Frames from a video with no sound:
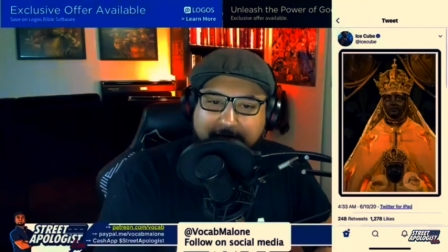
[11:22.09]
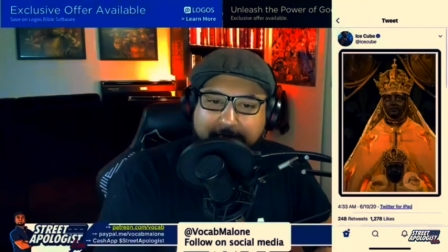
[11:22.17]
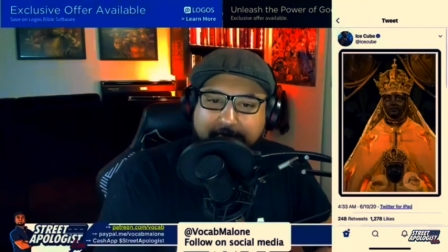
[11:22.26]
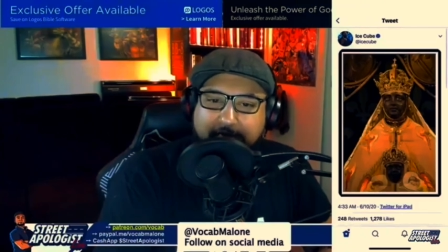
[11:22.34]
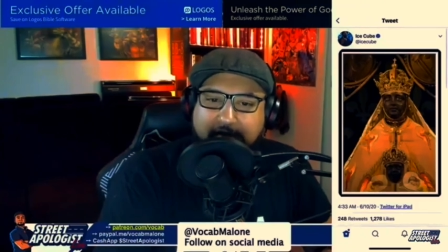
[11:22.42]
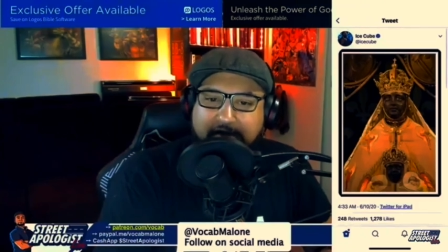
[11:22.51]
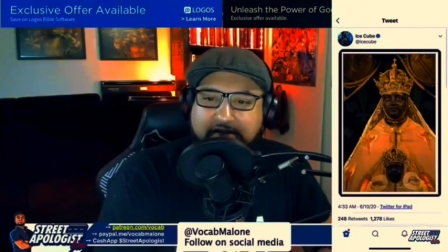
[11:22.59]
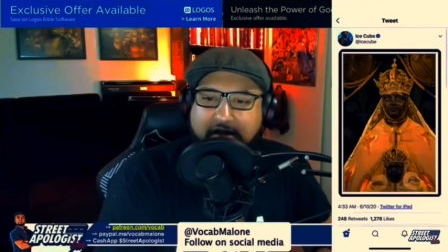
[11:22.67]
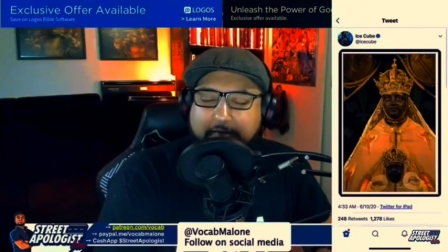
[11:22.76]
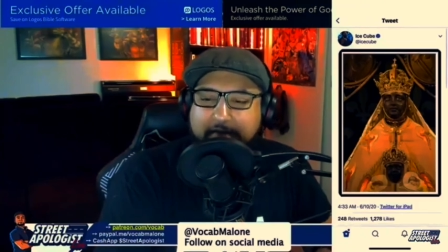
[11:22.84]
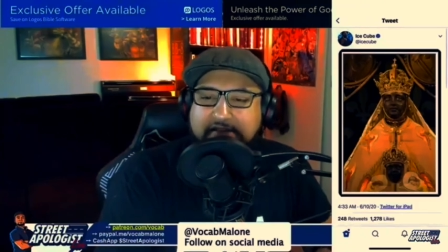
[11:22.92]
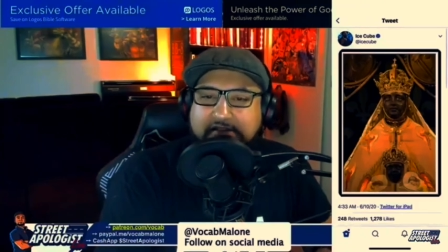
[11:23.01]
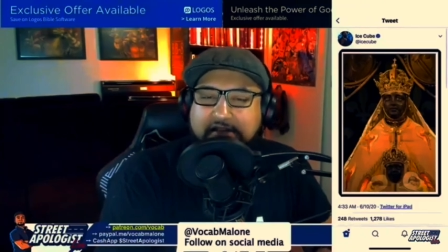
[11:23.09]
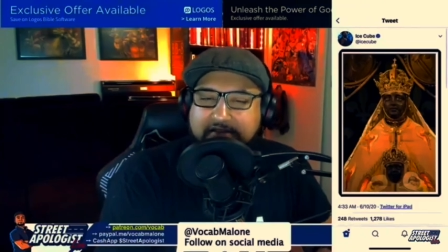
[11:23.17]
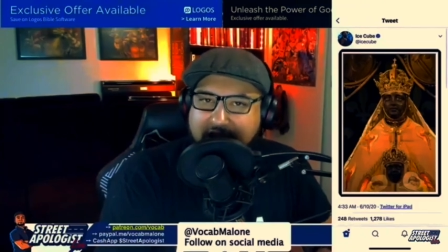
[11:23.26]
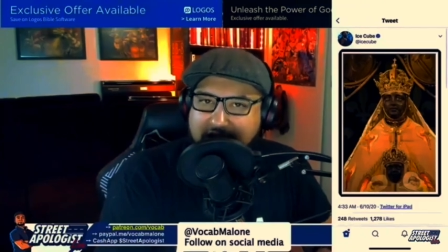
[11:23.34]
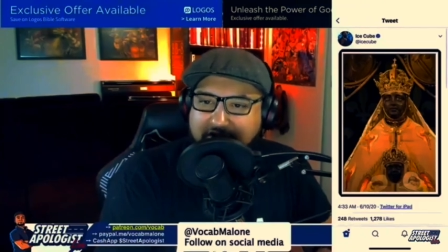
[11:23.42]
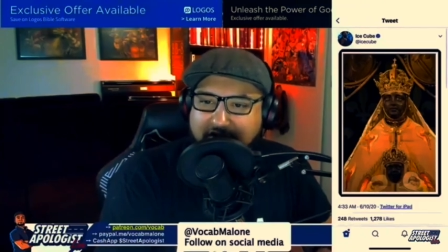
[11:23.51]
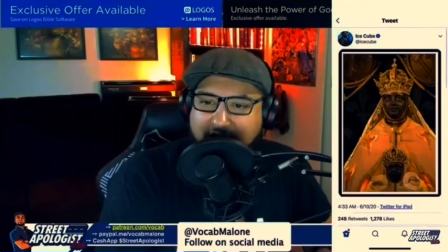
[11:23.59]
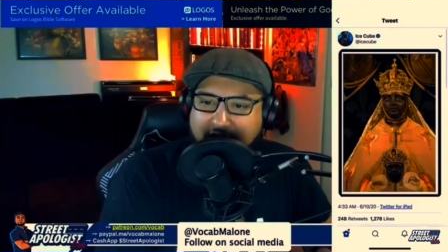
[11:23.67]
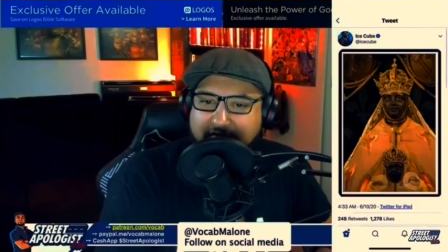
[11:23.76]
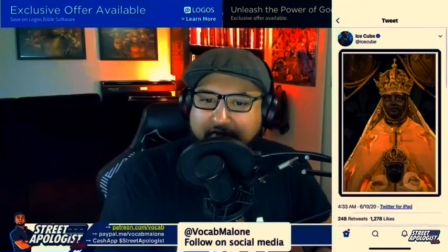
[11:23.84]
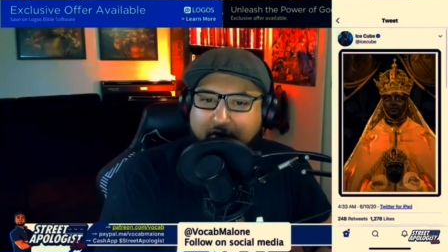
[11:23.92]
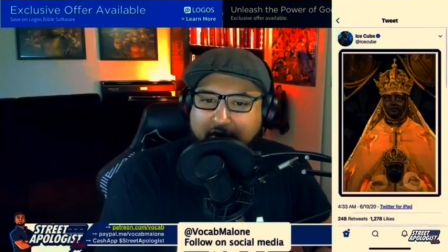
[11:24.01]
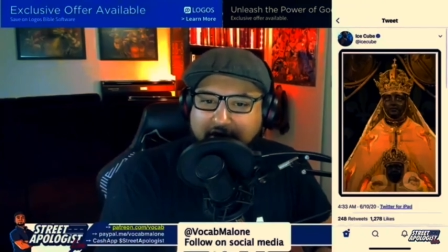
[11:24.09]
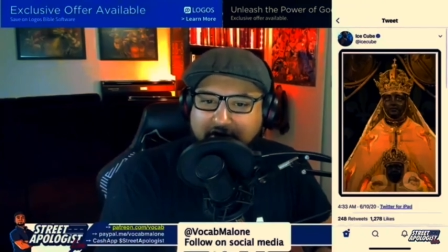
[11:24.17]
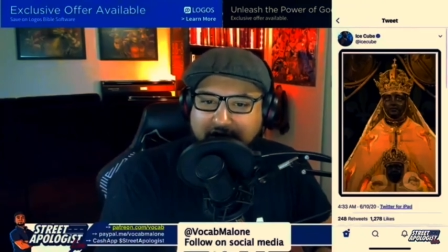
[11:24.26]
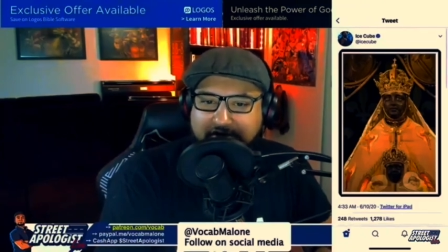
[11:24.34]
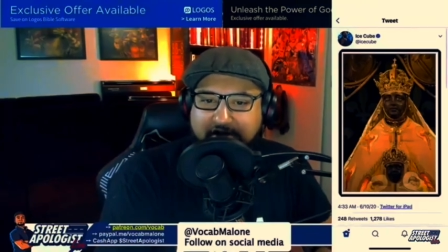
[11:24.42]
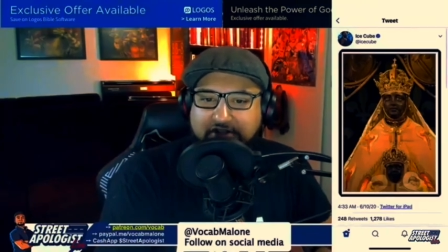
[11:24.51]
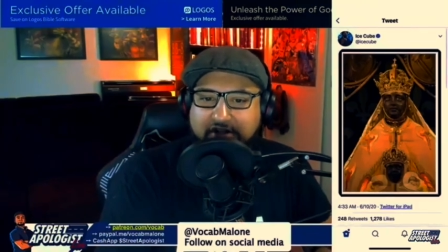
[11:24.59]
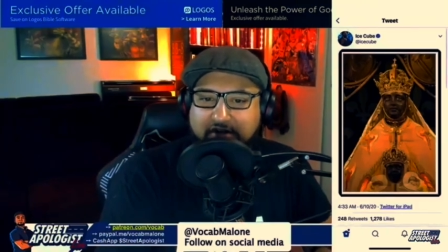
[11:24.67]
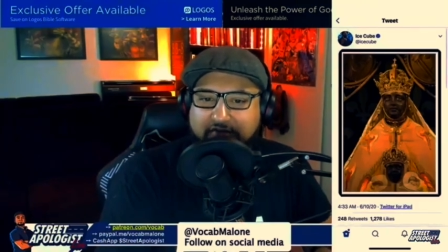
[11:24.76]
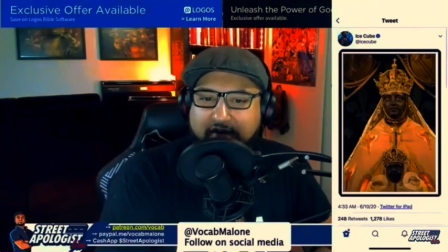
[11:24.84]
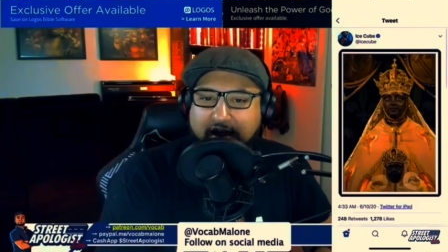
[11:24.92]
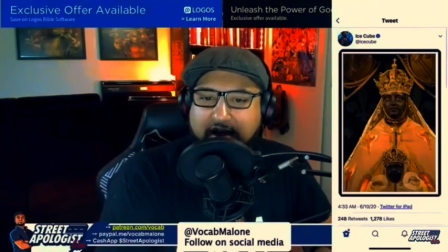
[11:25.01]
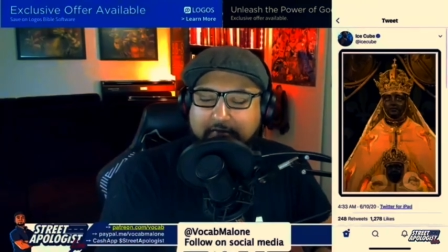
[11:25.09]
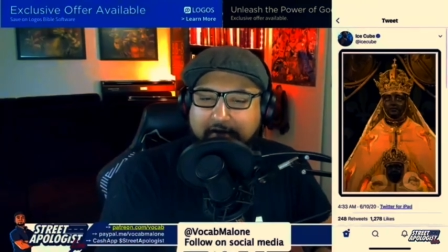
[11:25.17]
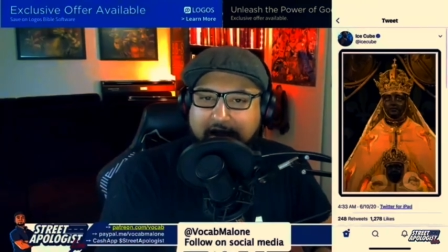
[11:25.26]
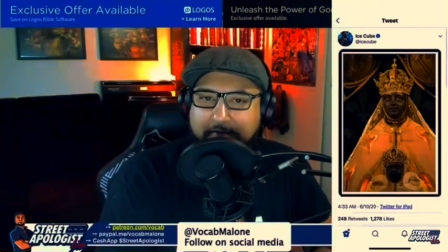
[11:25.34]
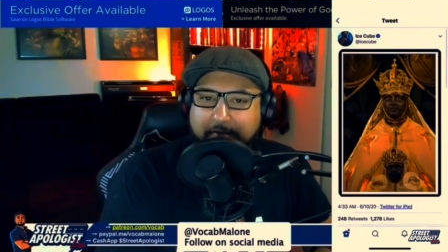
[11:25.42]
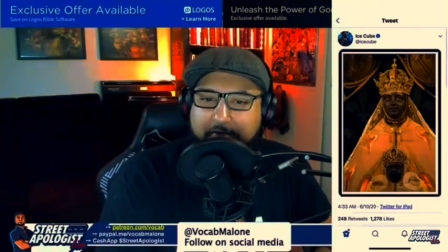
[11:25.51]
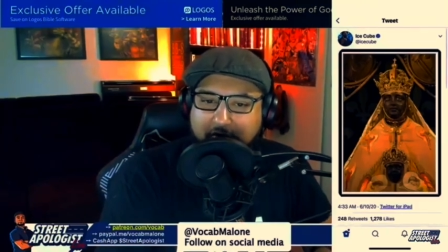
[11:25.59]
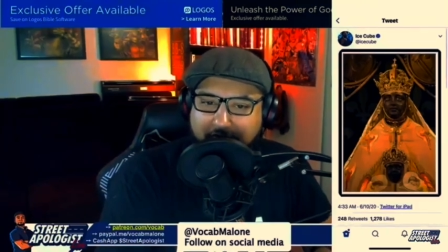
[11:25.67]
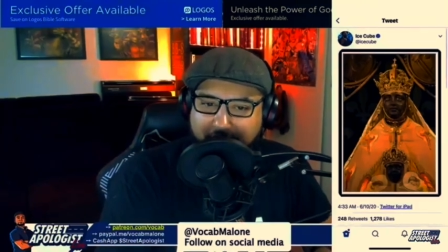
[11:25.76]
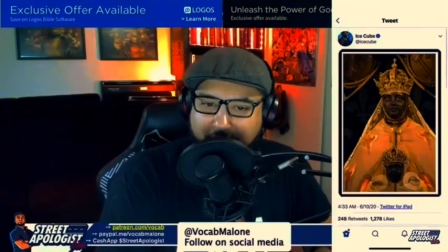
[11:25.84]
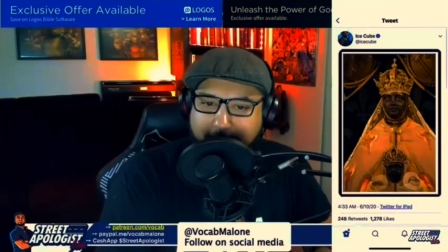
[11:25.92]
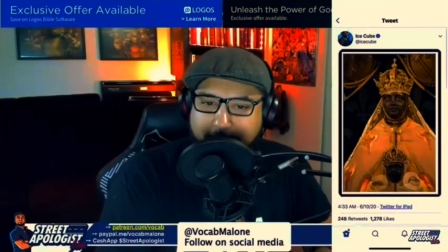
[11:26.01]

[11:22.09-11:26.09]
That's uh, basically the ancient Latin Vulgate translation of "I am black but beautiful."